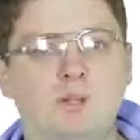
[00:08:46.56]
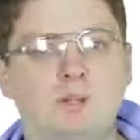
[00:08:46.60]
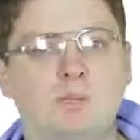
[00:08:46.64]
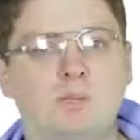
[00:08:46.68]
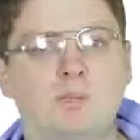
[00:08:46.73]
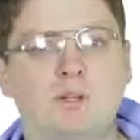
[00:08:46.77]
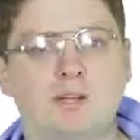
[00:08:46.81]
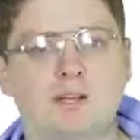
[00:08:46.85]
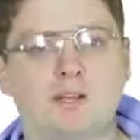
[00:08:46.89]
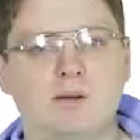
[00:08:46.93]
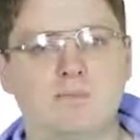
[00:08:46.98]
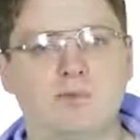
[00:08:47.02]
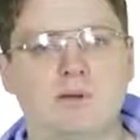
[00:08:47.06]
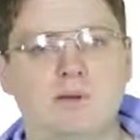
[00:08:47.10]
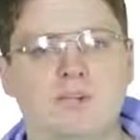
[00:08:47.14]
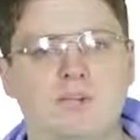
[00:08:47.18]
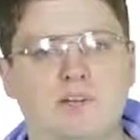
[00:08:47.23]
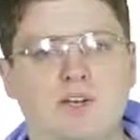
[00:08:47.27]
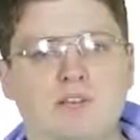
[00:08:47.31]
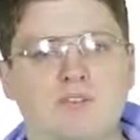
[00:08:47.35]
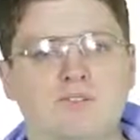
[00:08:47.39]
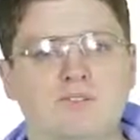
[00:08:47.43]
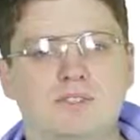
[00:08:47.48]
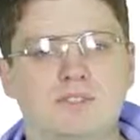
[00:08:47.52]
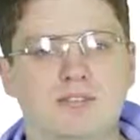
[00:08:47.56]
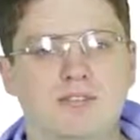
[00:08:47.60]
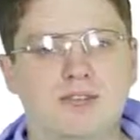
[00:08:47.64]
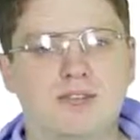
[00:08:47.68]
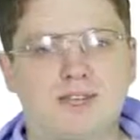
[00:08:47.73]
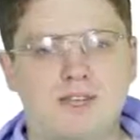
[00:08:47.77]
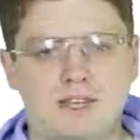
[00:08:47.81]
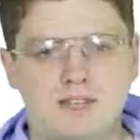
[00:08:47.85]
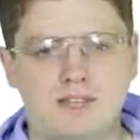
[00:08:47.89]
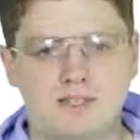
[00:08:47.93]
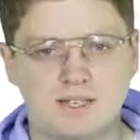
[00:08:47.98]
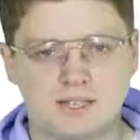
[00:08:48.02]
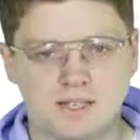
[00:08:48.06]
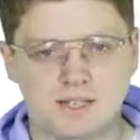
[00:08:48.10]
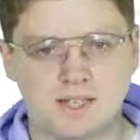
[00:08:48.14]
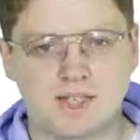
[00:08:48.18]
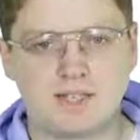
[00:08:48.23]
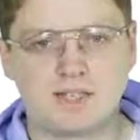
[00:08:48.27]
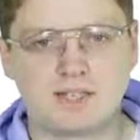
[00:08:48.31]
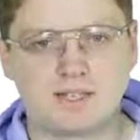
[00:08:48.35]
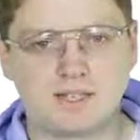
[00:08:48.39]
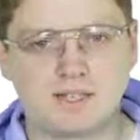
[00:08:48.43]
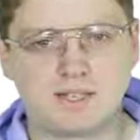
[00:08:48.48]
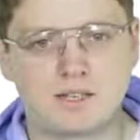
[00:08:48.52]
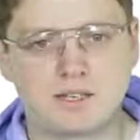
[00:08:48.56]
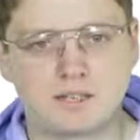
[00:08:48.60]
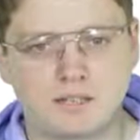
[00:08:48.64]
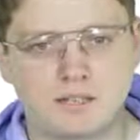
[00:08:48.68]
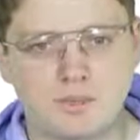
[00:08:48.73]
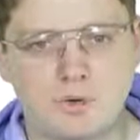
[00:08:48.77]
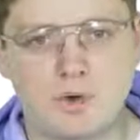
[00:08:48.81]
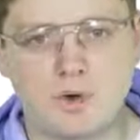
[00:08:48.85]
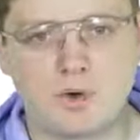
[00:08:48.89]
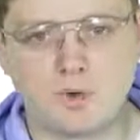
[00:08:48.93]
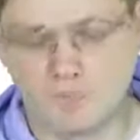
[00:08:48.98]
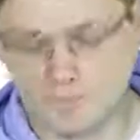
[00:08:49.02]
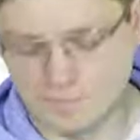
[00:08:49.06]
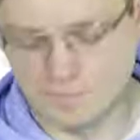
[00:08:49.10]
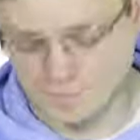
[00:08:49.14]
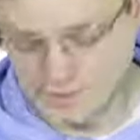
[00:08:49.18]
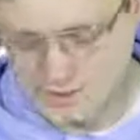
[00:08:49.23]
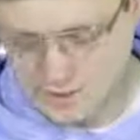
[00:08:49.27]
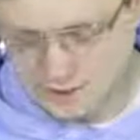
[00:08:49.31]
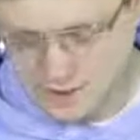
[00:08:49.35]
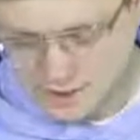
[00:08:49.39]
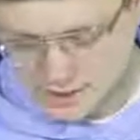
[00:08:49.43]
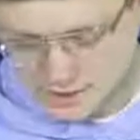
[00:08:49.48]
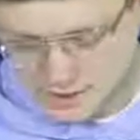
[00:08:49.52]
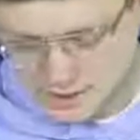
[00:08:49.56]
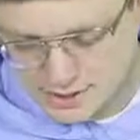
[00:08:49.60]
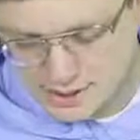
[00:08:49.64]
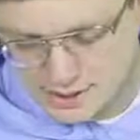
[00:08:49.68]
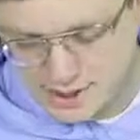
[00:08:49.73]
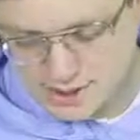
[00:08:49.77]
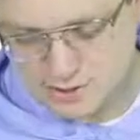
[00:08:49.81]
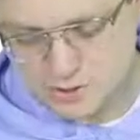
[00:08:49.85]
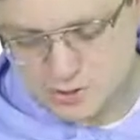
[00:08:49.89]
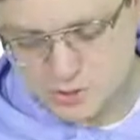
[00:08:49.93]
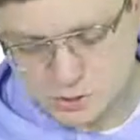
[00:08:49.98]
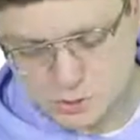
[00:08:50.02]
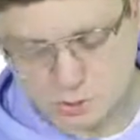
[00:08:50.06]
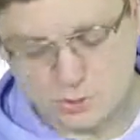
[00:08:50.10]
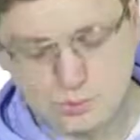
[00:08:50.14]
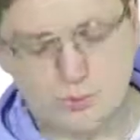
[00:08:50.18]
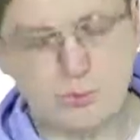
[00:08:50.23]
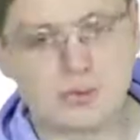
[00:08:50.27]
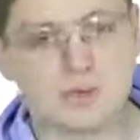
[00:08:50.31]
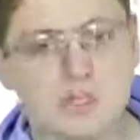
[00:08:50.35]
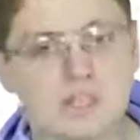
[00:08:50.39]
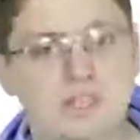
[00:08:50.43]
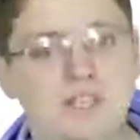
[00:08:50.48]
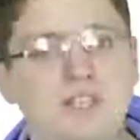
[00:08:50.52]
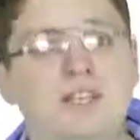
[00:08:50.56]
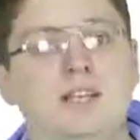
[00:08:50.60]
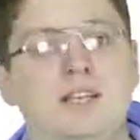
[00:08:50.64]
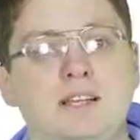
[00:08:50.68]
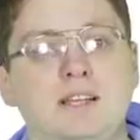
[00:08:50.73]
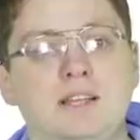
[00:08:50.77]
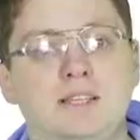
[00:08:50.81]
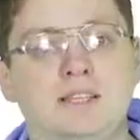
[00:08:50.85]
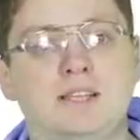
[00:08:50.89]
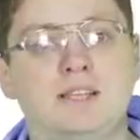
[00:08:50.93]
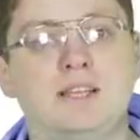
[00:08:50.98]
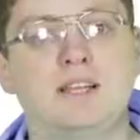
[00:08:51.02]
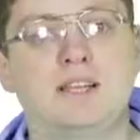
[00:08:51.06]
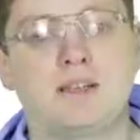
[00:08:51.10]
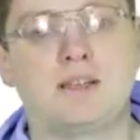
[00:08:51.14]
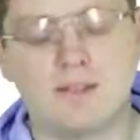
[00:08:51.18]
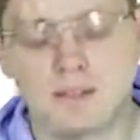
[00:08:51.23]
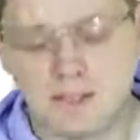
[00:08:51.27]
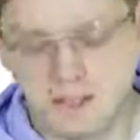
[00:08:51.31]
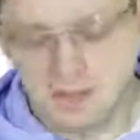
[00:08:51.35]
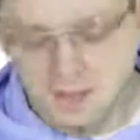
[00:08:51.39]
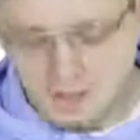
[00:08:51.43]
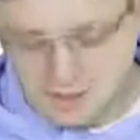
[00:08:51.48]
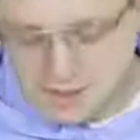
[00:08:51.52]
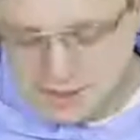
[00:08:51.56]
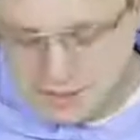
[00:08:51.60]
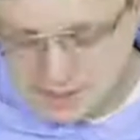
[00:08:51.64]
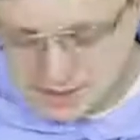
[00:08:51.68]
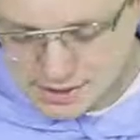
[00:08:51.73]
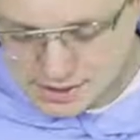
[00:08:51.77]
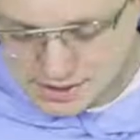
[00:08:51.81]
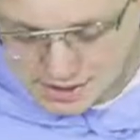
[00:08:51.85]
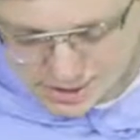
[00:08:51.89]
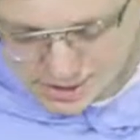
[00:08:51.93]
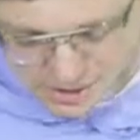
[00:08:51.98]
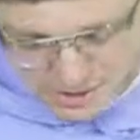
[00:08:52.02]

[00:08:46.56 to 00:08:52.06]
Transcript: possible number of leaves. In this case, it is 4. It is 2 to the d indeed. And